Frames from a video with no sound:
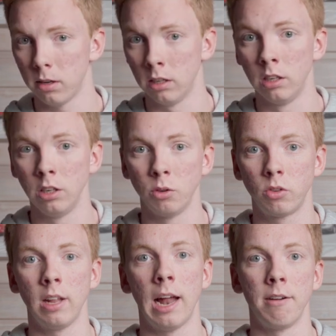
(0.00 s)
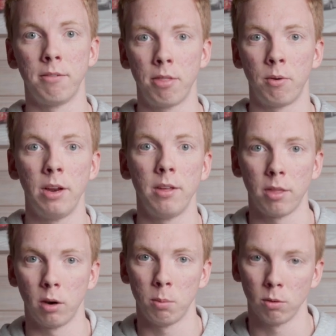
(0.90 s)
and you still have 3
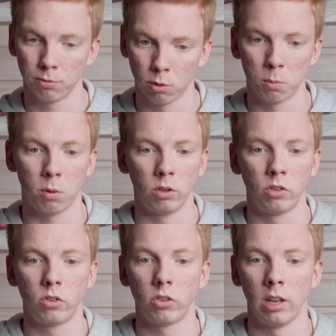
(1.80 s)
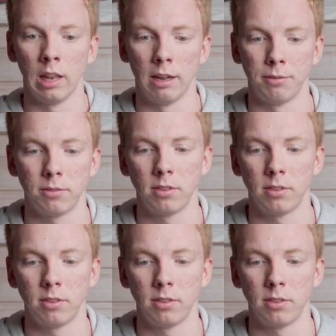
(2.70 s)
Thunderbolt 4 ports left.